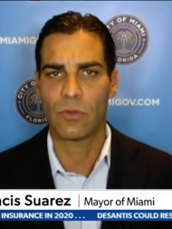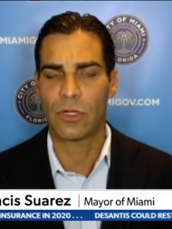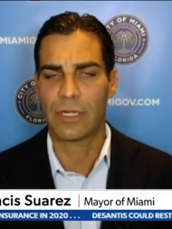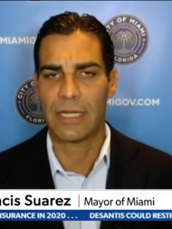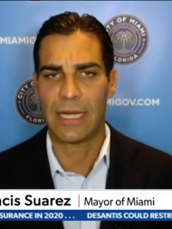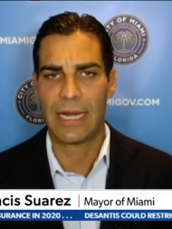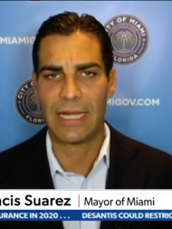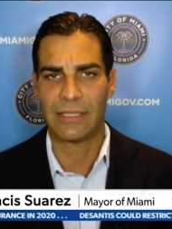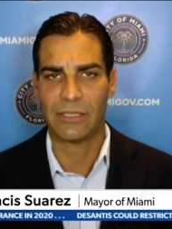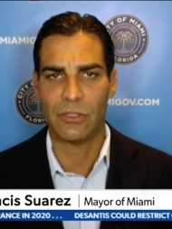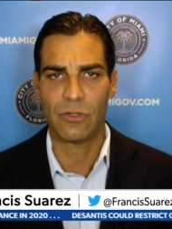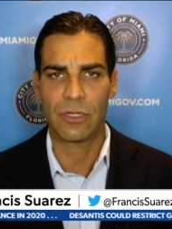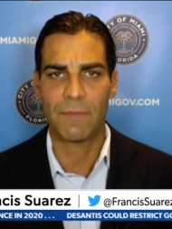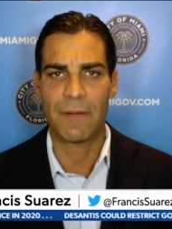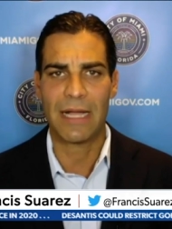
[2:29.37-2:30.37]
we're looking at
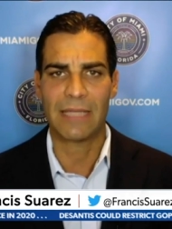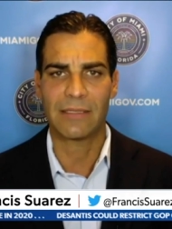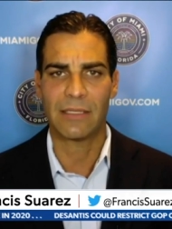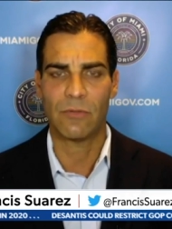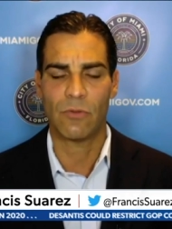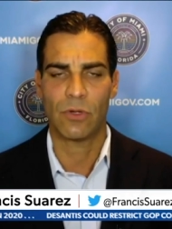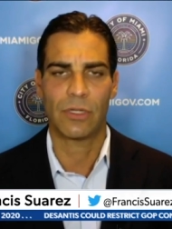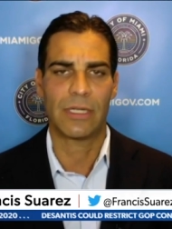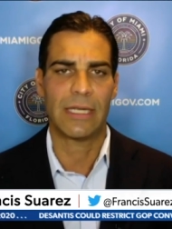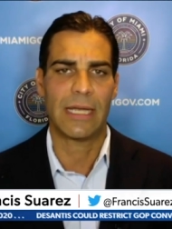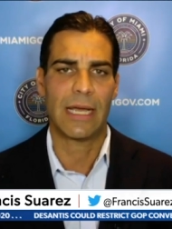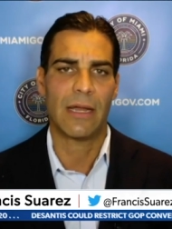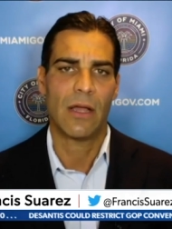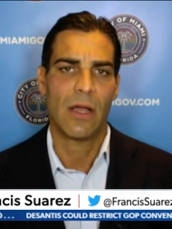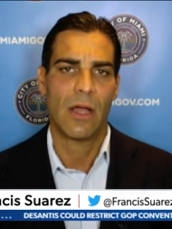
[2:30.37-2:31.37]
ICU capacity, we're looking
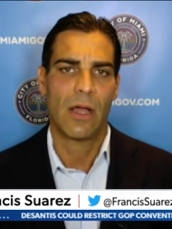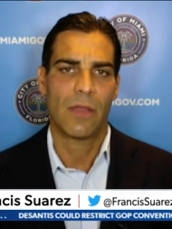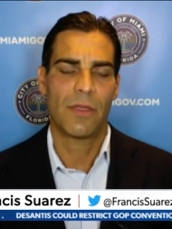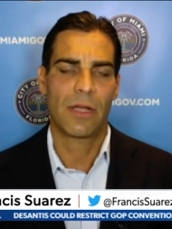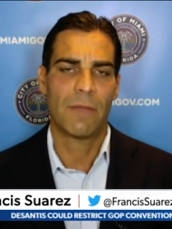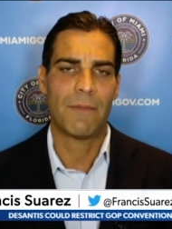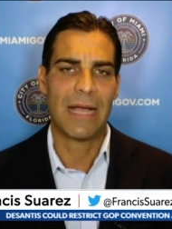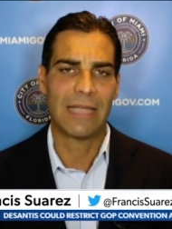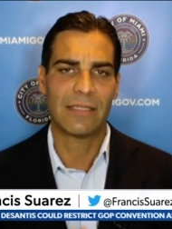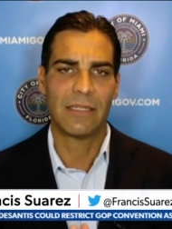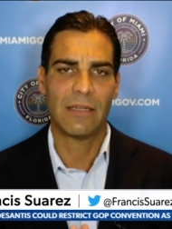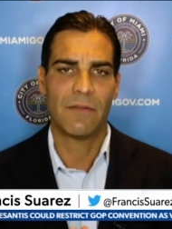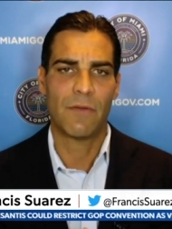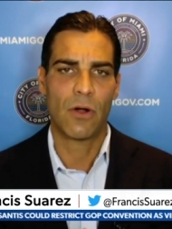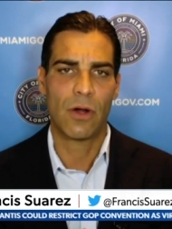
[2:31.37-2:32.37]
at the
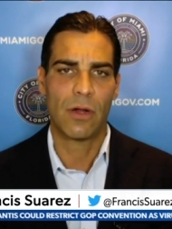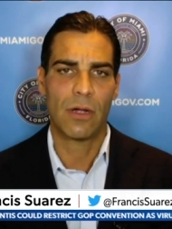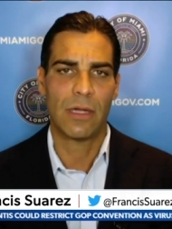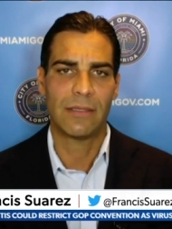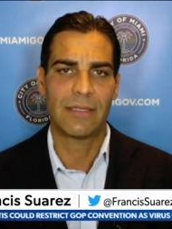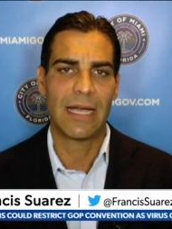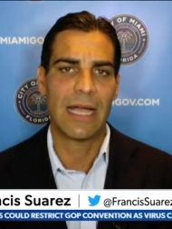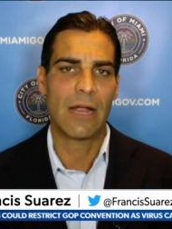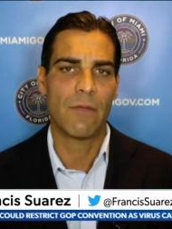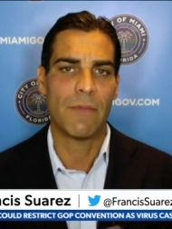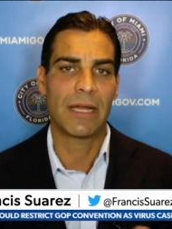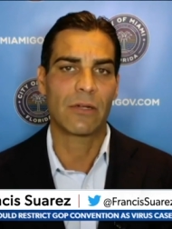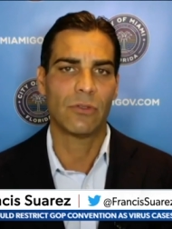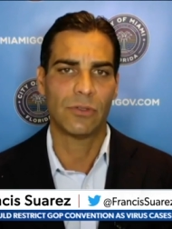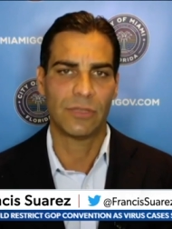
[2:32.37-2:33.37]
capacity of our entire
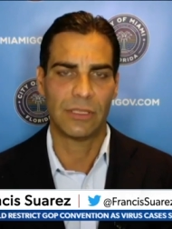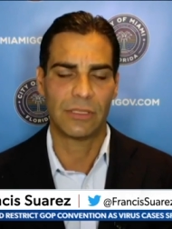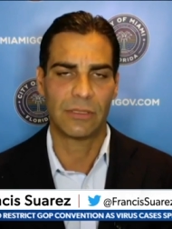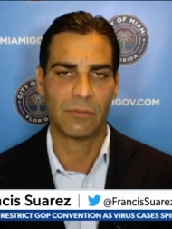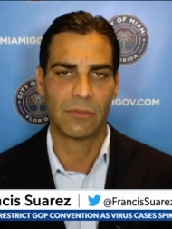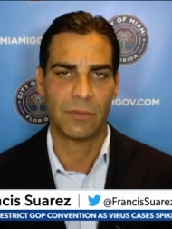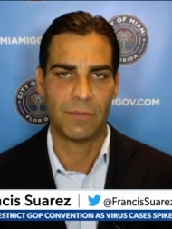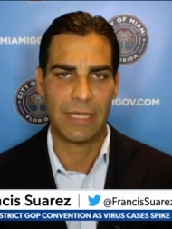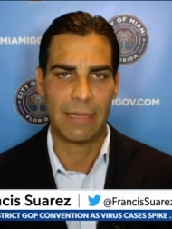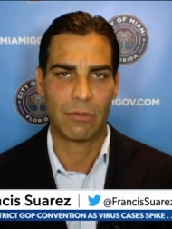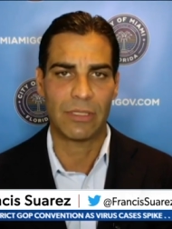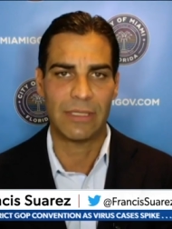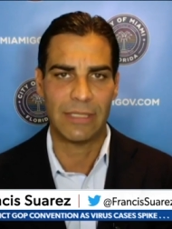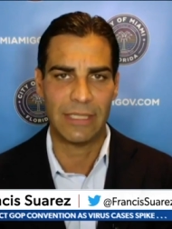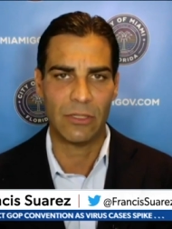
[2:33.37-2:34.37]
medical system to be able
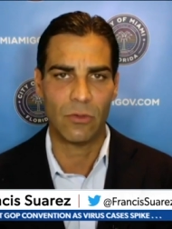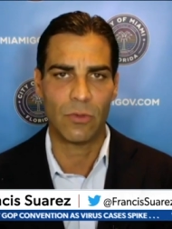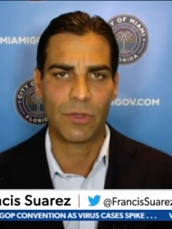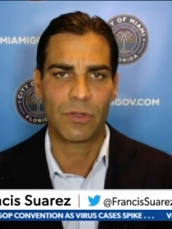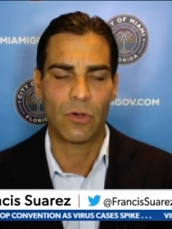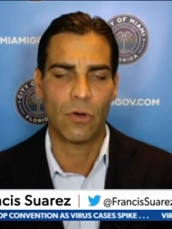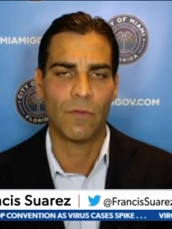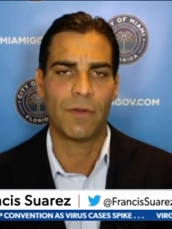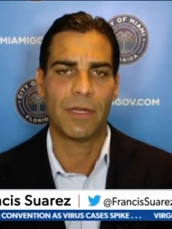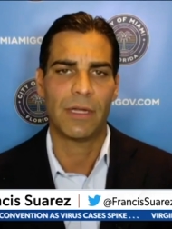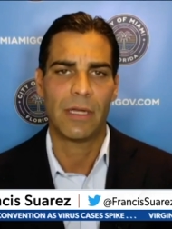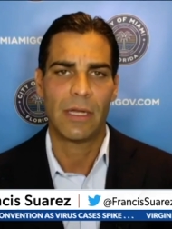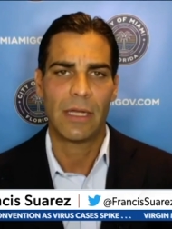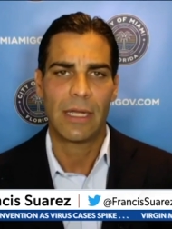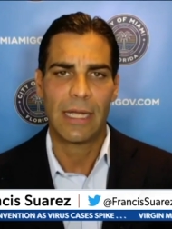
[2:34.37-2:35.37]
to deal with COVID
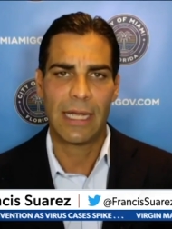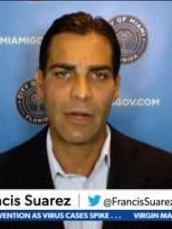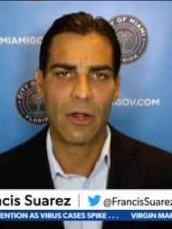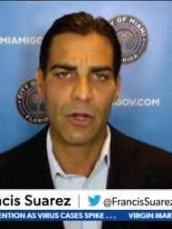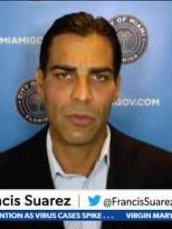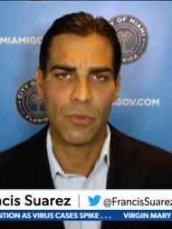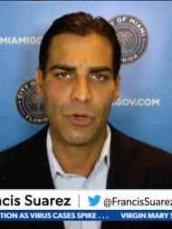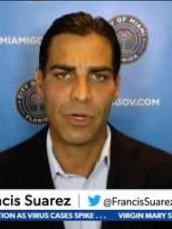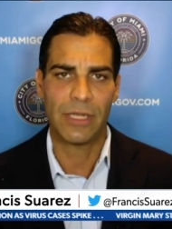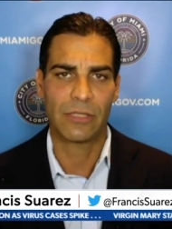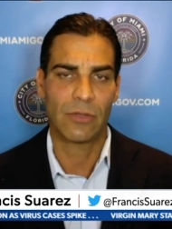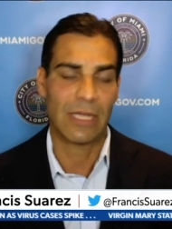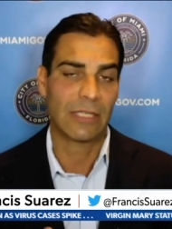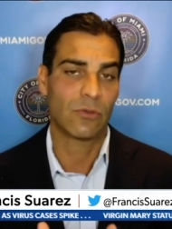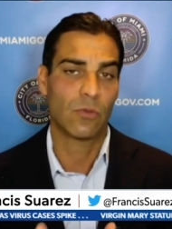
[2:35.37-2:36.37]
in our community.
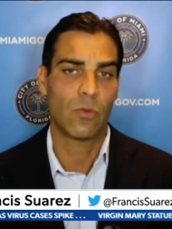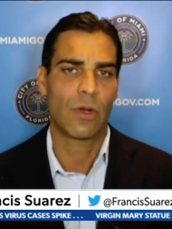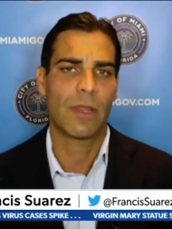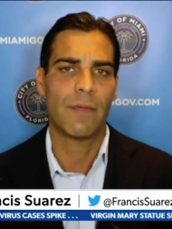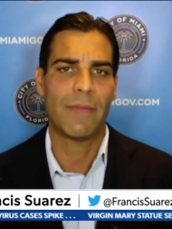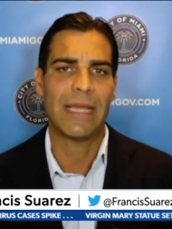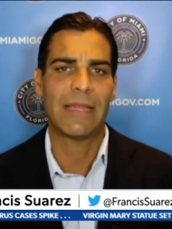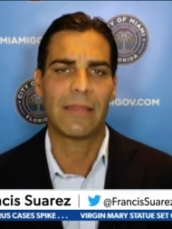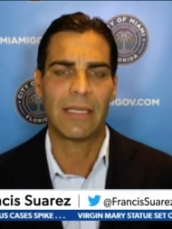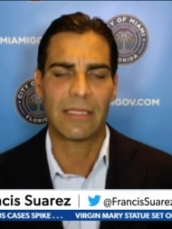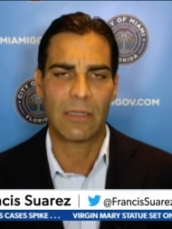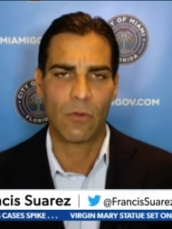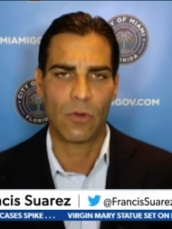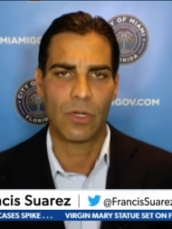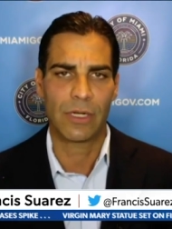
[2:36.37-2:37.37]
So that's one of the main things
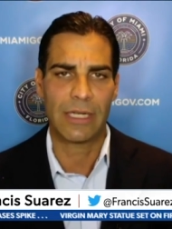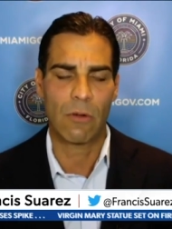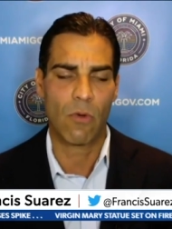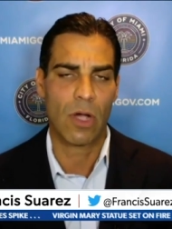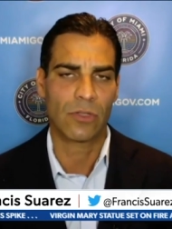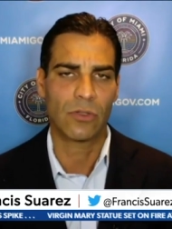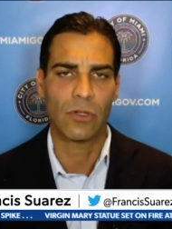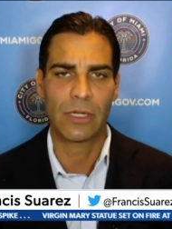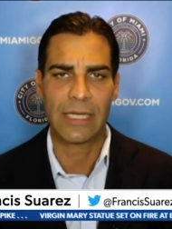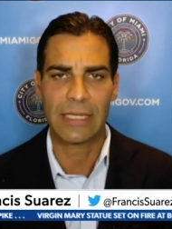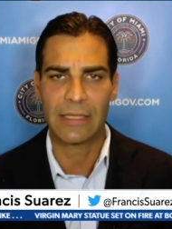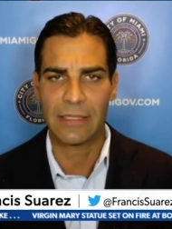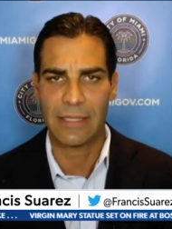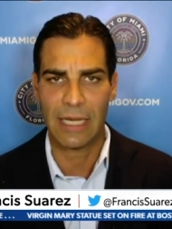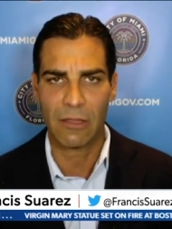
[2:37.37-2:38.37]
that we're looking at. We're also looking
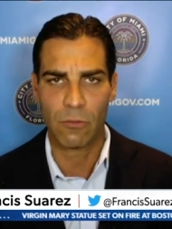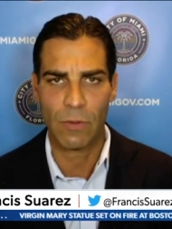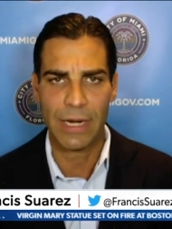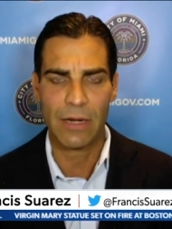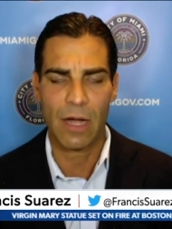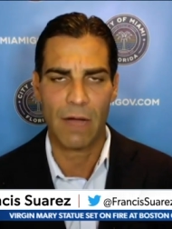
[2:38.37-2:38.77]
at the death rate,